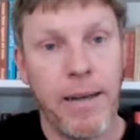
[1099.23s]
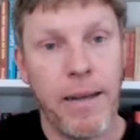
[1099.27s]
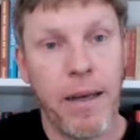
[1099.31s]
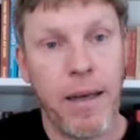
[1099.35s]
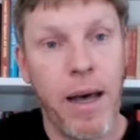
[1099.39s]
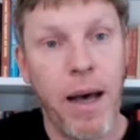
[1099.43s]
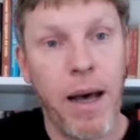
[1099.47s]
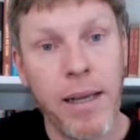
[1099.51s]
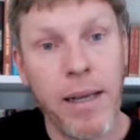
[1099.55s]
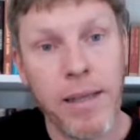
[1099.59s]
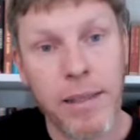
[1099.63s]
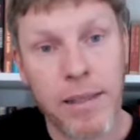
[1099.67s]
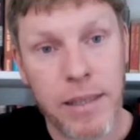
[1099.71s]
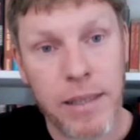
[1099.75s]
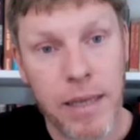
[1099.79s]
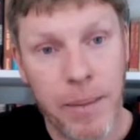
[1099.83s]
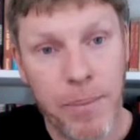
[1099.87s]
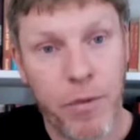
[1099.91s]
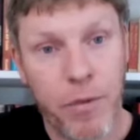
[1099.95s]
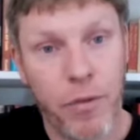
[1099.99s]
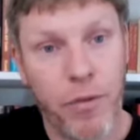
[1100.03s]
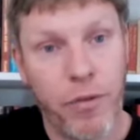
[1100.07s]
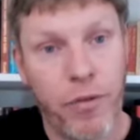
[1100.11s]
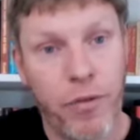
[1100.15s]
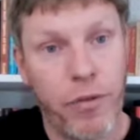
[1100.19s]

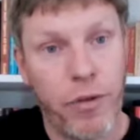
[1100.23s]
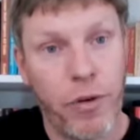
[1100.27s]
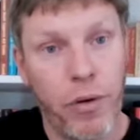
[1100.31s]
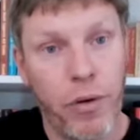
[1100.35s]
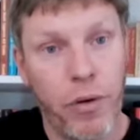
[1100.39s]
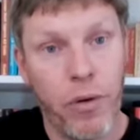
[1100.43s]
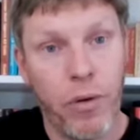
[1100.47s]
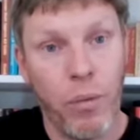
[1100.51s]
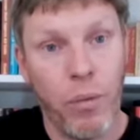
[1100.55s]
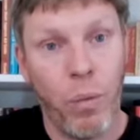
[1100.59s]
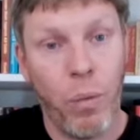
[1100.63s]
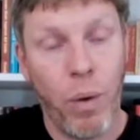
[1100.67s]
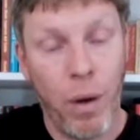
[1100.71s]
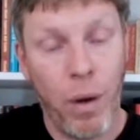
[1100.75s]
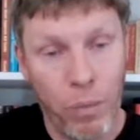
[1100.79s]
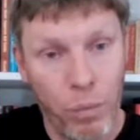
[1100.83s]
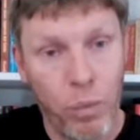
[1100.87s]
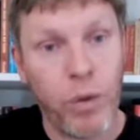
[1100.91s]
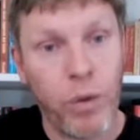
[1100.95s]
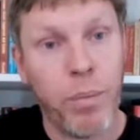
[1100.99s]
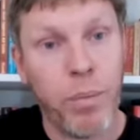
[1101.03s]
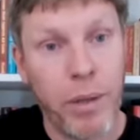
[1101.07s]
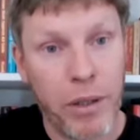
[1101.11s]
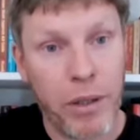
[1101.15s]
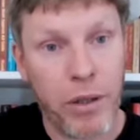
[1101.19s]
concept for what
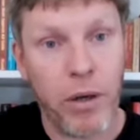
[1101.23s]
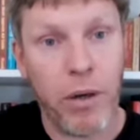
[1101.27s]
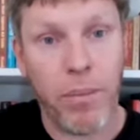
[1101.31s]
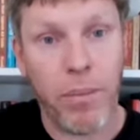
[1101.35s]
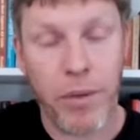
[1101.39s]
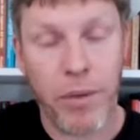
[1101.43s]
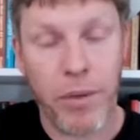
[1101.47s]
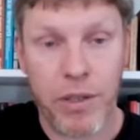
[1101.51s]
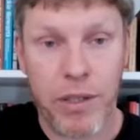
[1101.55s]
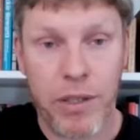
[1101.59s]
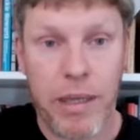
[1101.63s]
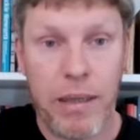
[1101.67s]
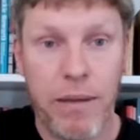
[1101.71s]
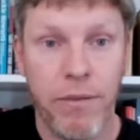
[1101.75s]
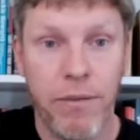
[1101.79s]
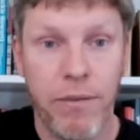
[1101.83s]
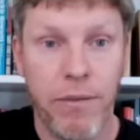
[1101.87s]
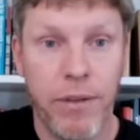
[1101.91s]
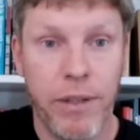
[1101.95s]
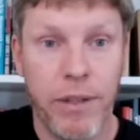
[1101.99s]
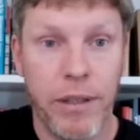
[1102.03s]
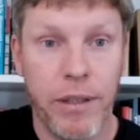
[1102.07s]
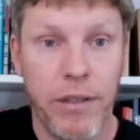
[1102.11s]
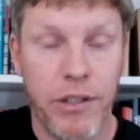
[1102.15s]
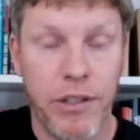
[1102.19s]
would become the
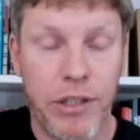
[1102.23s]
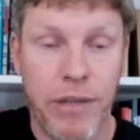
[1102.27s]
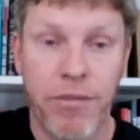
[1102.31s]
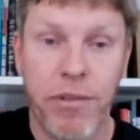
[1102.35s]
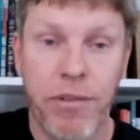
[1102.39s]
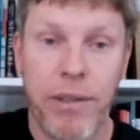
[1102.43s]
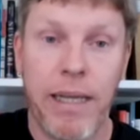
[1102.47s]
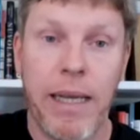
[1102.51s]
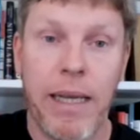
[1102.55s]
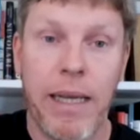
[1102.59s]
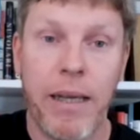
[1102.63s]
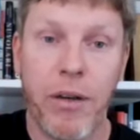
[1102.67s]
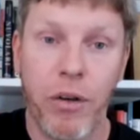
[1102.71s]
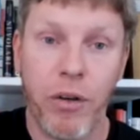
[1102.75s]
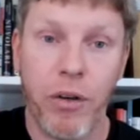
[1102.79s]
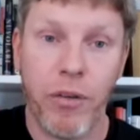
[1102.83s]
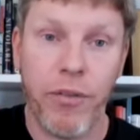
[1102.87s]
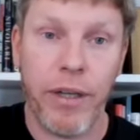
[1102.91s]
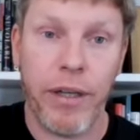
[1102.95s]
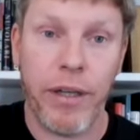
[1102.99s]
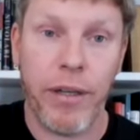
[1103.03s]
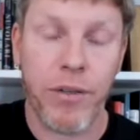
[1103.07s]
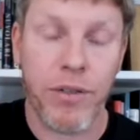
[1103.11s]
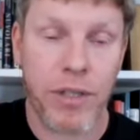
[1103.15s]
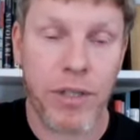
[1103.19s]
Chevrolet
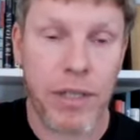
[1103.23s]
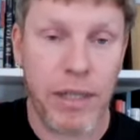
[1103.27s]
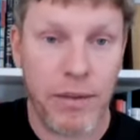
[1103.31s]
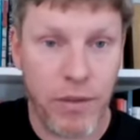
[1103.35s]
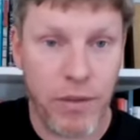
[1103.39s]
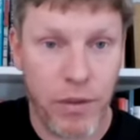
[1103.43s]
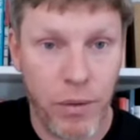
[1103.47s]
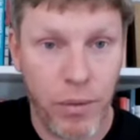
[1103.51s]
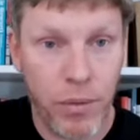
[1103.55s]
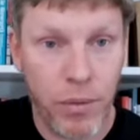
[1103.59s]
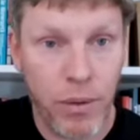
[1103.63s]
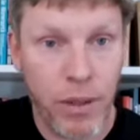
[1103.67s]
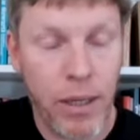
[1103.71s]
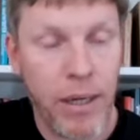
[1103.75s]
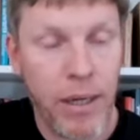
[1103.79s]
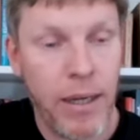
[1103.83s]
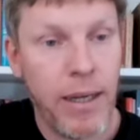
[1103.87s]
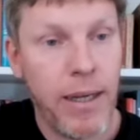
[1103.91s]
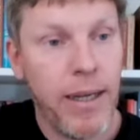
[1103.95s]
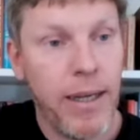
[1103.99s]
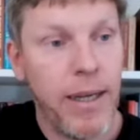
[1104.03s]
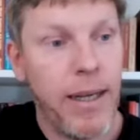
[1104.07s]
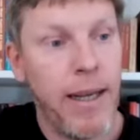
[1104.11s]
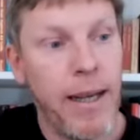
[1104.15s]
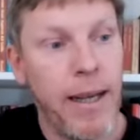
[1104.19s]
Corvair C2,
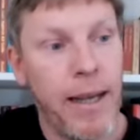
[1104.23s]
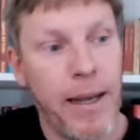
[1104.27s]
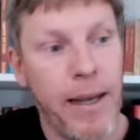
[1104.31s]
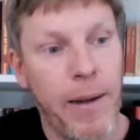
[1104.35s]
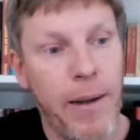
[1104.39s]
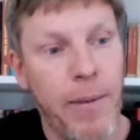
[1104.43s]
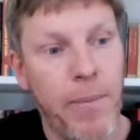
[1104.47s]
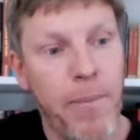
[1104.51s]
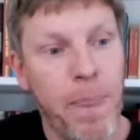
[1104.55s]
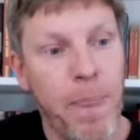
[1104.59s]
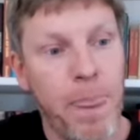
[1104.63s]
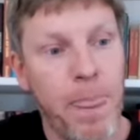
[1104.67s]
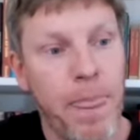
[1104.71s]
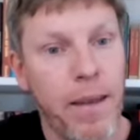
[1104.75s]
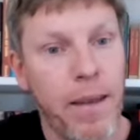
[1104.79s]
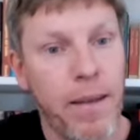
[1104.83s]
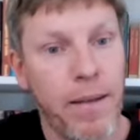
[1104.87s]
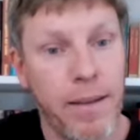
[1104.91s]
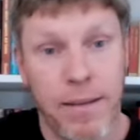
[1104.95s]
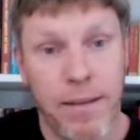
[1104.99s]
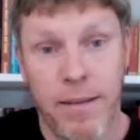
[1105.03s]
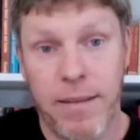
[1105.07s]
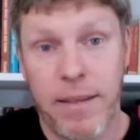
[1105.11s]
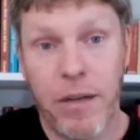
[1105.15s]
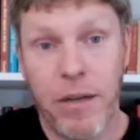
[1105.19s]

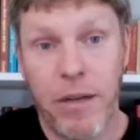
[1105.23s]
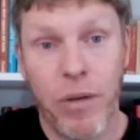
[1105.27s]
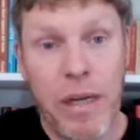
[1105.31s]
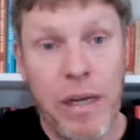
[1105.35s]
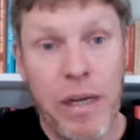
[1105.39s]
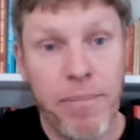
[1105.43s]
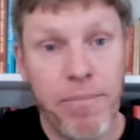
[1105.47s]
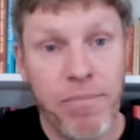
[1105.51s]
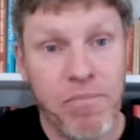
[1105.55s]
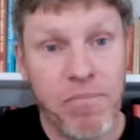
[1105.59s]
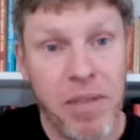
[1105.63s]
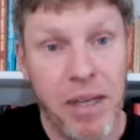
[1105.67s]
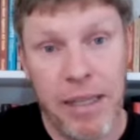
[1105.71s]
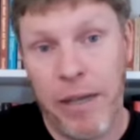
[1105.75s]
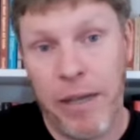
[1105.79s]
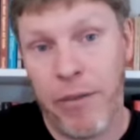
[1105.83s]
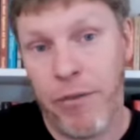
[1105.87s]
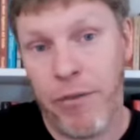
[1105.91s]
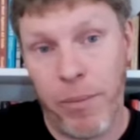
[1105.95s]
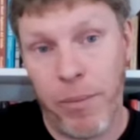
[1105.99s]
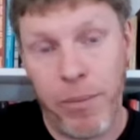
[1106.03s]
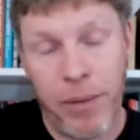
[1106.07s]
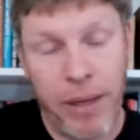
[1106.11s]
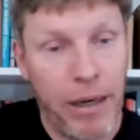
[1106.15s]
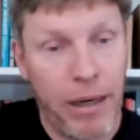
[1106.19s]
the Stingray. And then
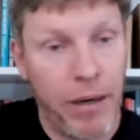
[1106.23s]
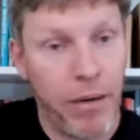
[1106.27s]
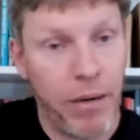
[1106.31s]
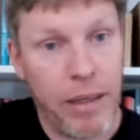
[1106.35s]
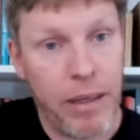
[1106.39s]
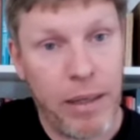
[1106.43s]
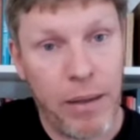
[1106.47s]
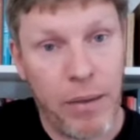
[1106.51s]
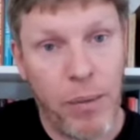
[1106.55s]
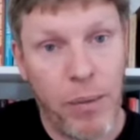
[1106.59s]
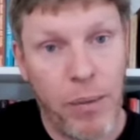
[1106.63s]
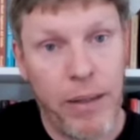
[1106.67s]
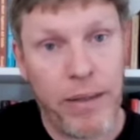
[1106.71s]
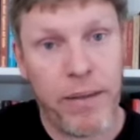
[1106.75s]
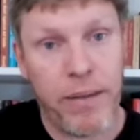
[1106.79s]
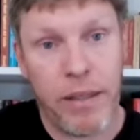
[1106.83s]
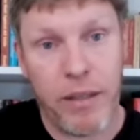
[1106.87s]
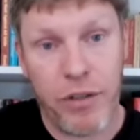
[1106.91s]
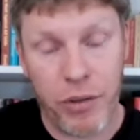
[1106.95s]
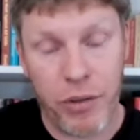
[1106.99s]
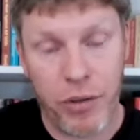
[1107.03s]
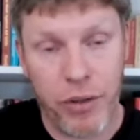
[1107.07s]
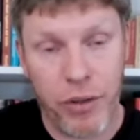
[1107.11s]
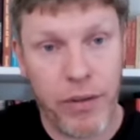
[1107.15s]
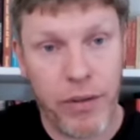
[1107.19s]
from there, he went to
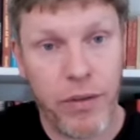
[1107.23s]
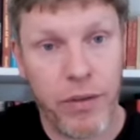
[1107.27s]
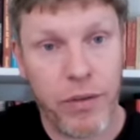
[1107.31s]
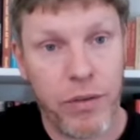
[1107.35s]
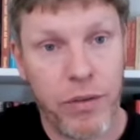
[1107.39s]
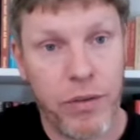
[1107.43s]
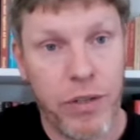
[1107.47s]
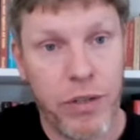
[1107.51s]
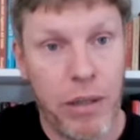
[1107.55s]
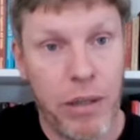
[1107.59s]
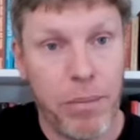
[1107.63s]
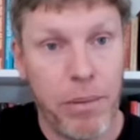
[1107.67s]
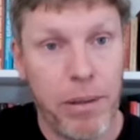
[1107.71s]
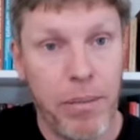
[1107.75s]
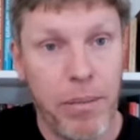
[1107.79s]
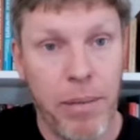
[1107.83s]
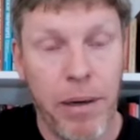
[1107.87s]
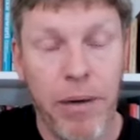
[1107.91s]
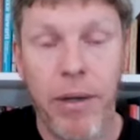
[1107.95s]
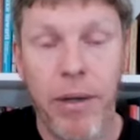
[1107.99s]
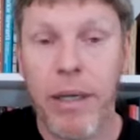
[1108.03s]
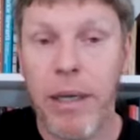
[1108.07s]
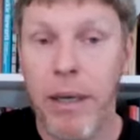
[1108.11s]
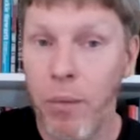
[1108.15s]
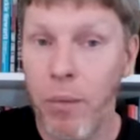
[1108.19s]
join Shelby
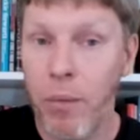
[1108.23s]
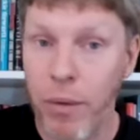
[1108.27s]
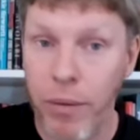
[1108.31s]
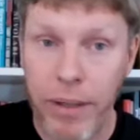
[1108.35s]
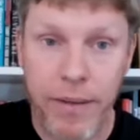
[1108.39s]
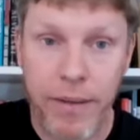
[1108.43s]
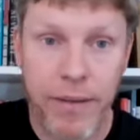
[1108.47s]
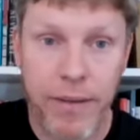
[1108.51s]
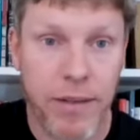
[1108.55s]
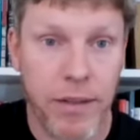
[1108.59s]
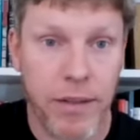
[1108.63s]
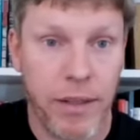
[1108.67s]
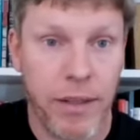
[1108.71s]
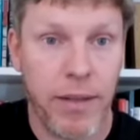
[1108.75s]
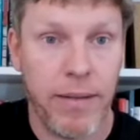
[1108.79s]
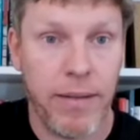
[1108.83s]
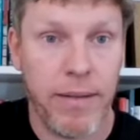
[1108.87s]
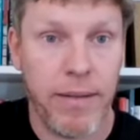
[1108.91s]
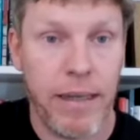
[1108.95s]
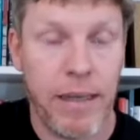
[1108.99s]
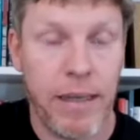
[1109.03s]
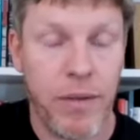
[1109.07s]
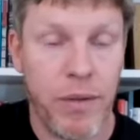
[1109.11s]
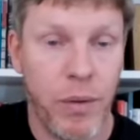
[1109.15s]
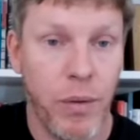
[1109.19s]
American, where he designed
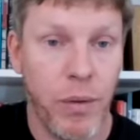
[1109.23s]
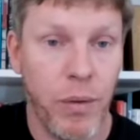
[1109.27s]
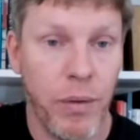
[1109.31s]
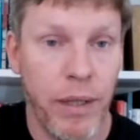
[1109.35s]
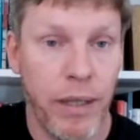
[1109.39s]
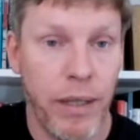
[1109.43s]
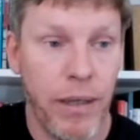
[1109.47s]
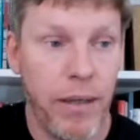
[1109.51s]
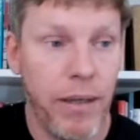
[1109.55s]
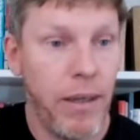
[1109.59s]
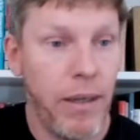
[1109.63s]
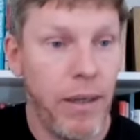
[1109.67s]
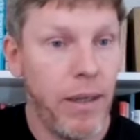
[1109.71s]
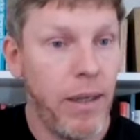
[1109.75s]
the Daytona.